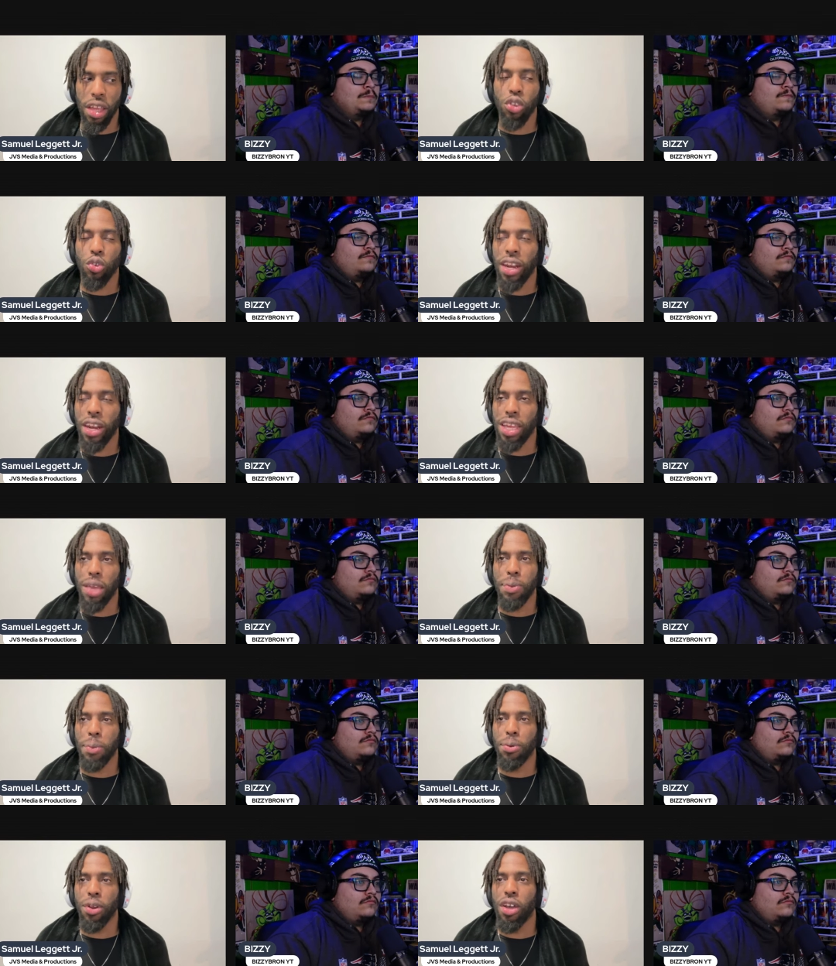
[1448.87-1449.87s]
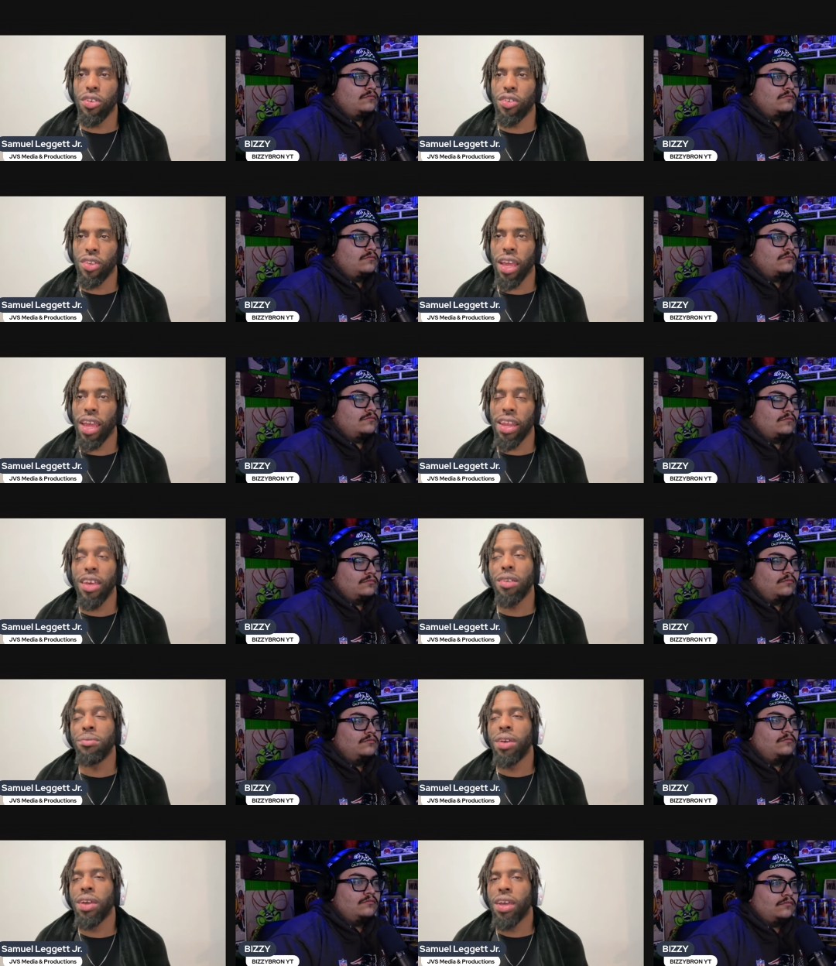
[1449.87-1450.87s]
Speaker 1: to get people to understand him. Mm-hmm.
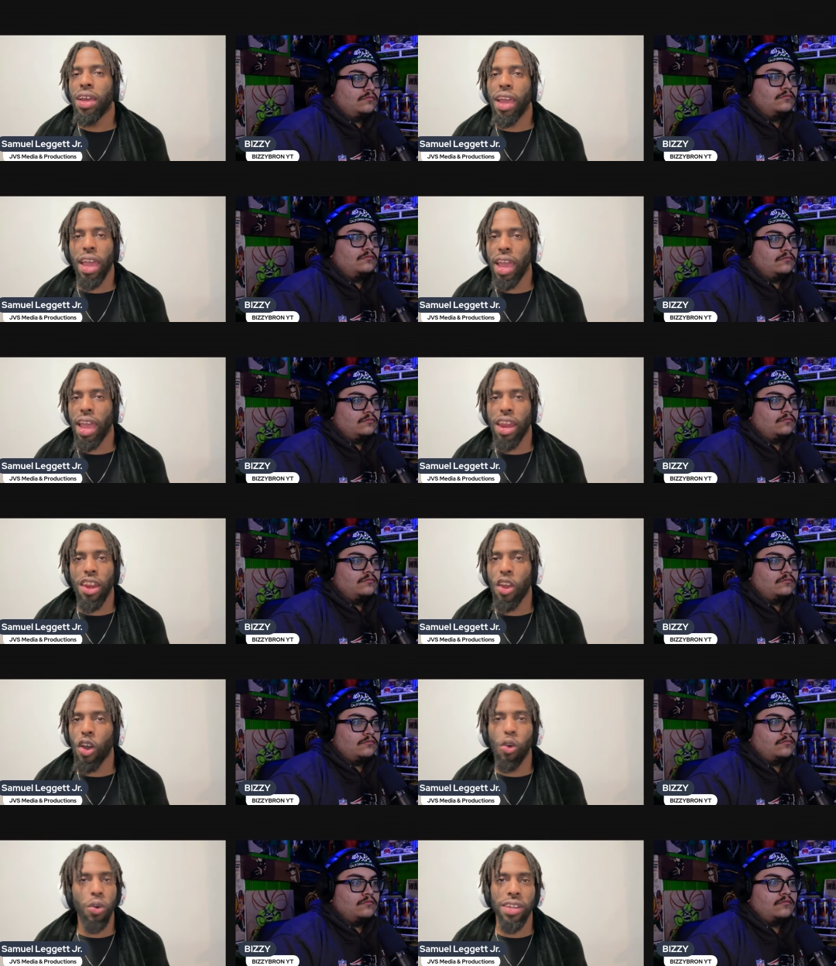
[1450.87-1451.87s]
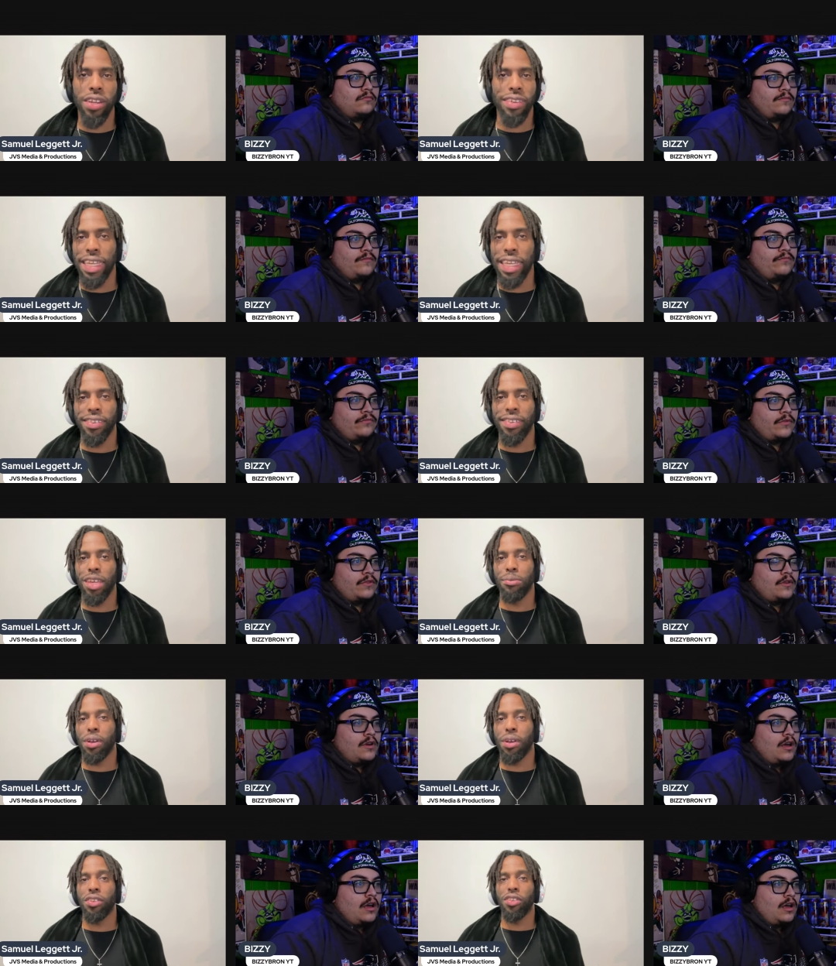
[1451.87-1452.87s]
And no one is listening because
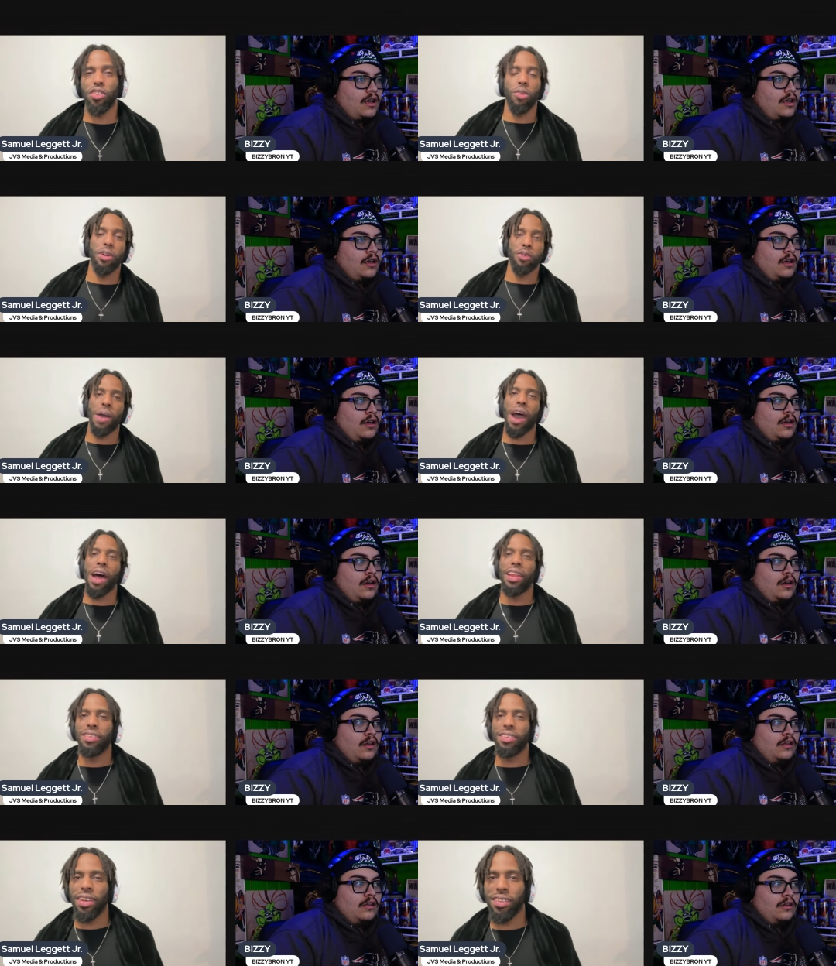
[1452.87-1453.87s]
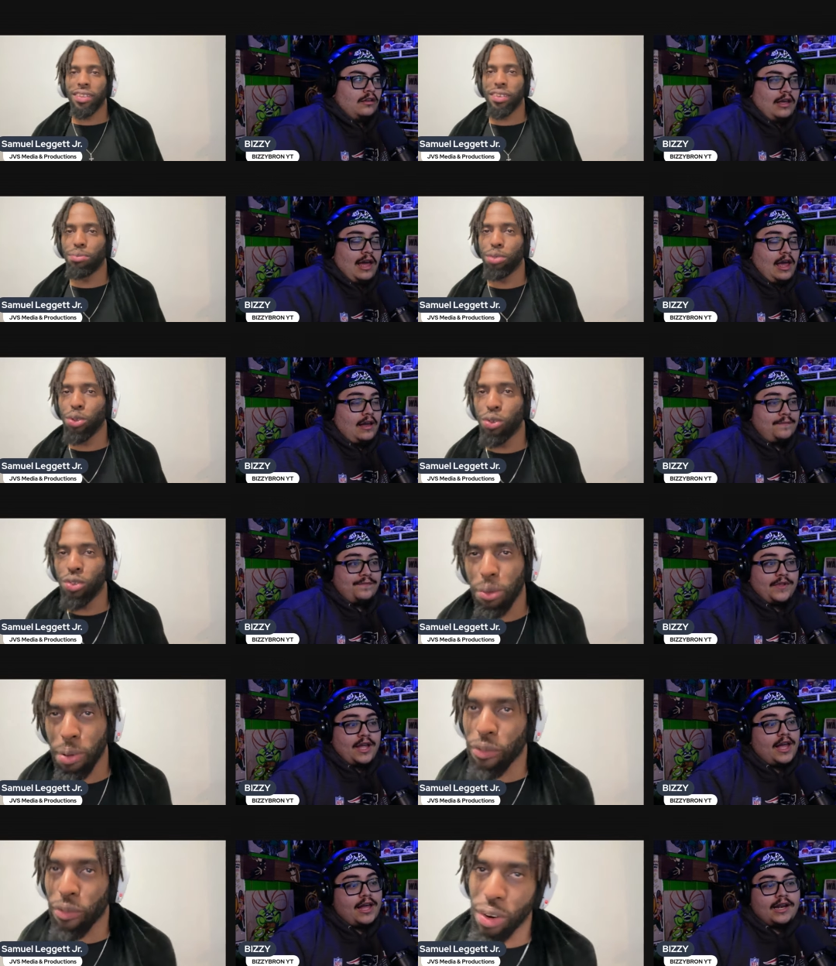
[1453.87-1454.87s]
it's so much politics and yeah,
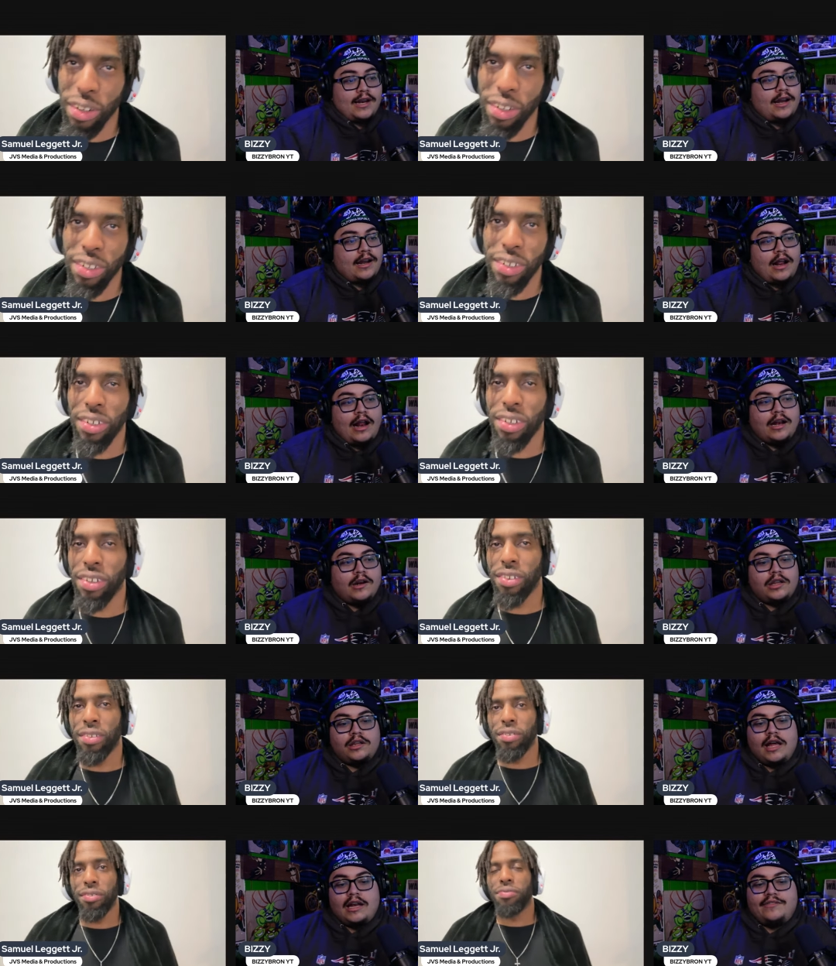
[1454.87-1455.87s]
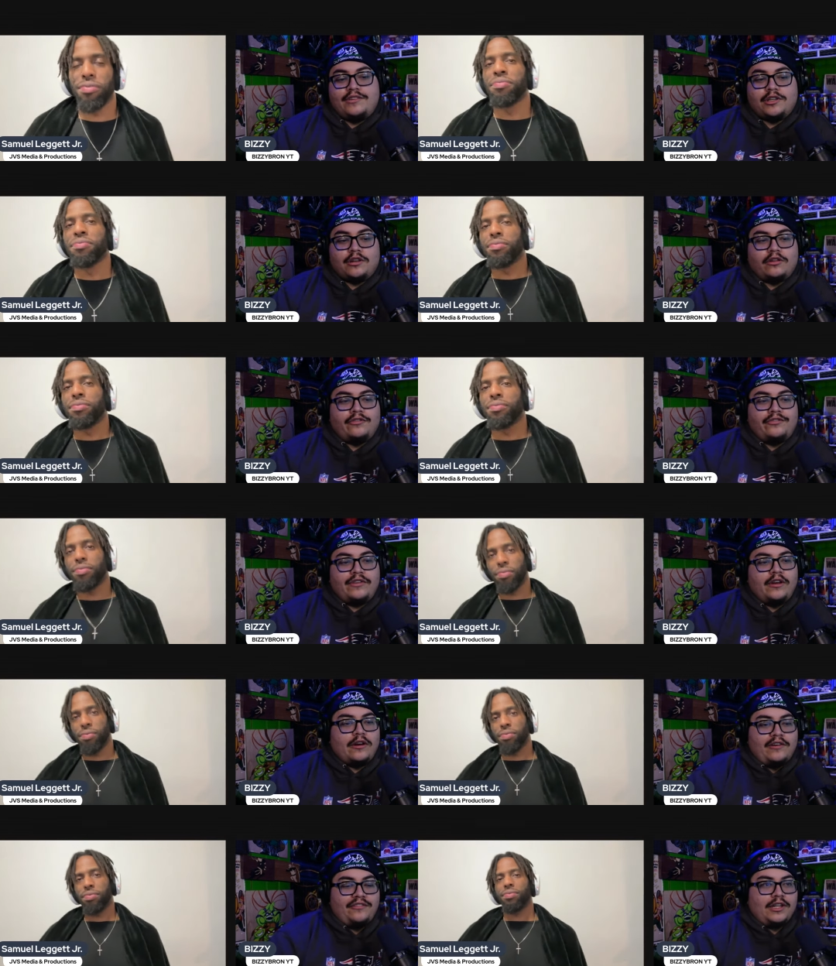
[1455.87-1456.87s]
everywhere. and
Speaker 2: it, and it's not even just
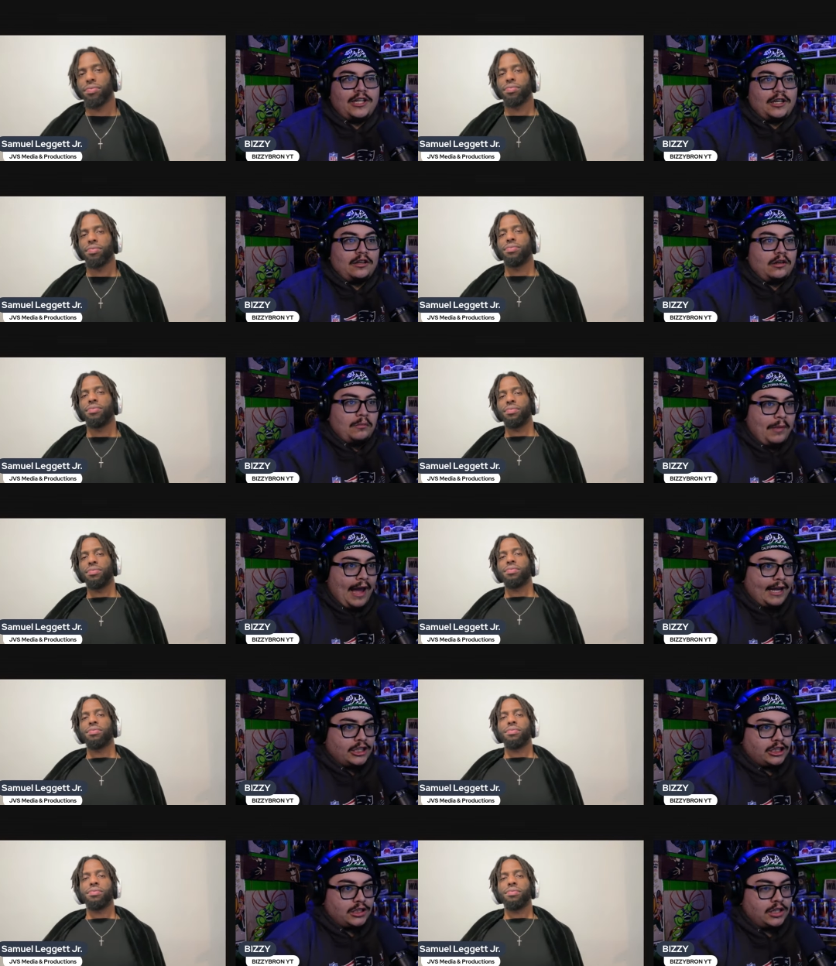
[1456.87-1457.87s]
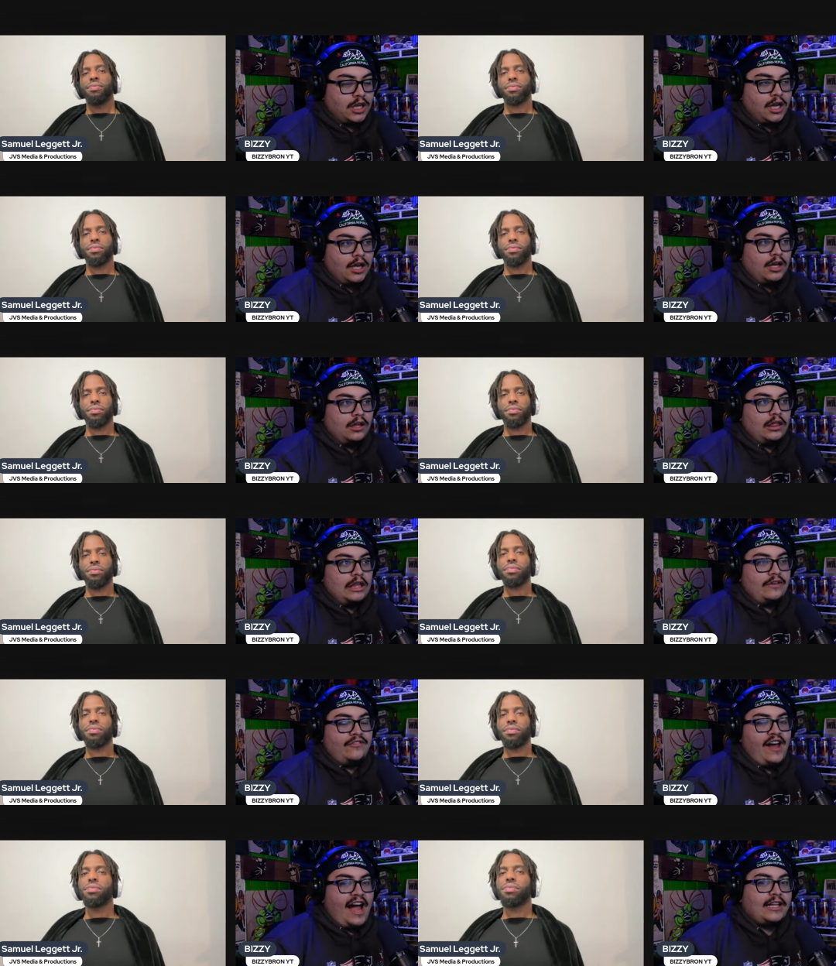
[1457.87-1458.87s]
fear. I feel like it's compassion. The
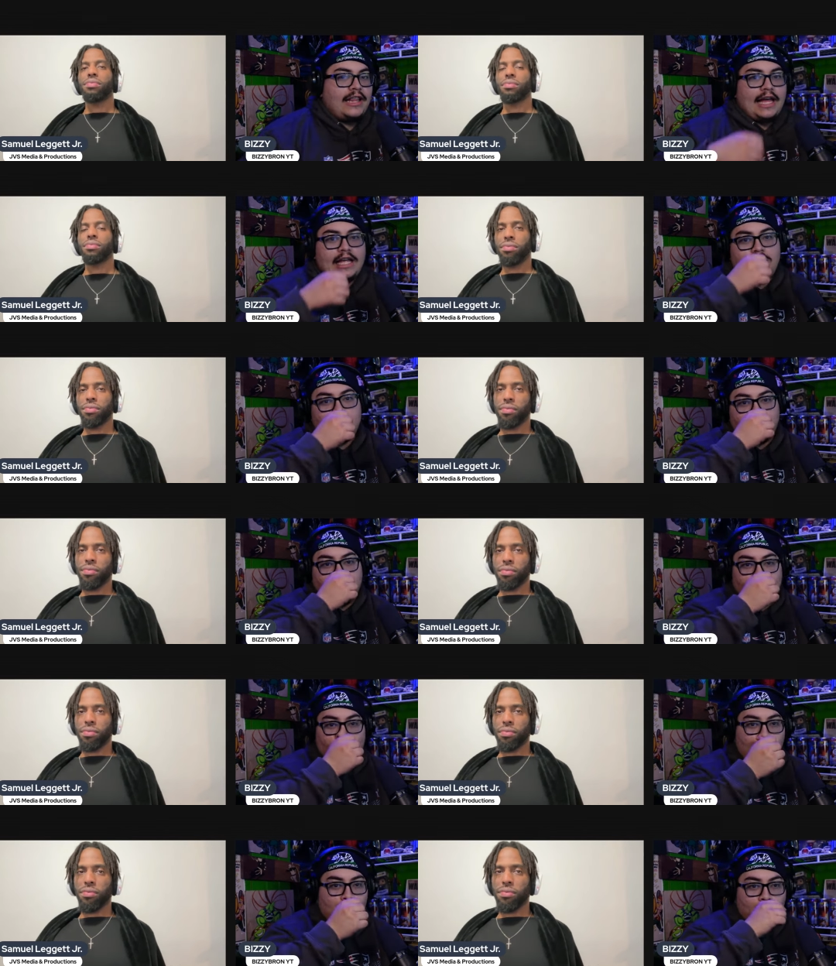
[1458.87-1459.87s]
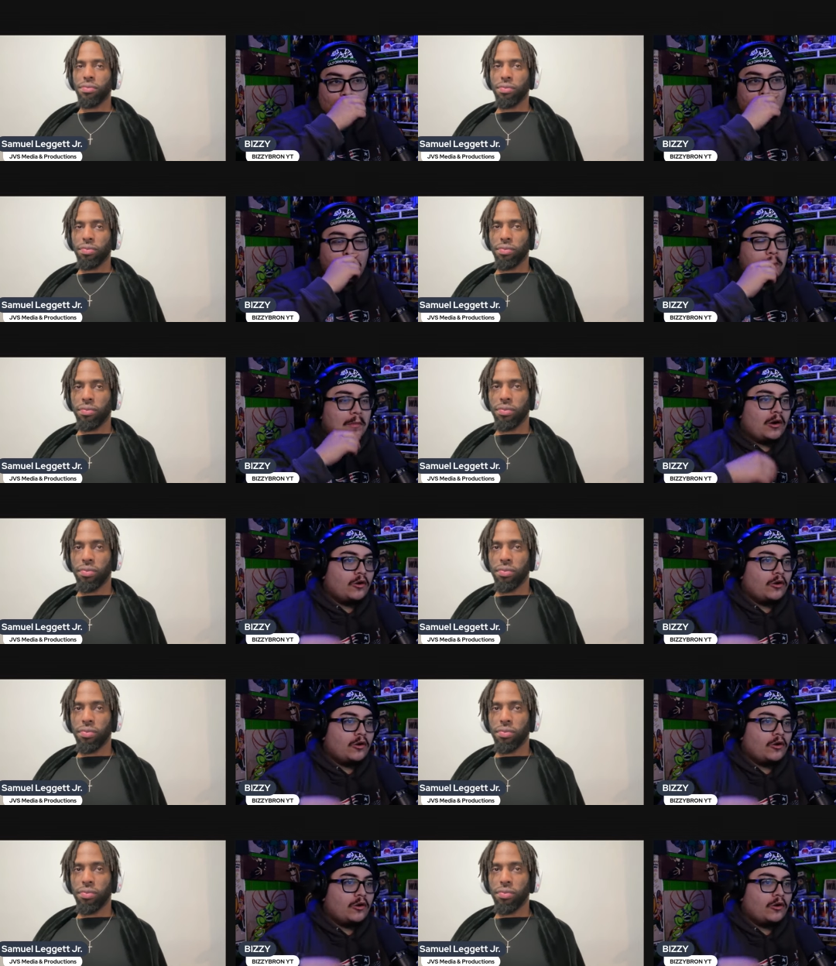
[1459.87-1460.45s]
fact that he was so worried about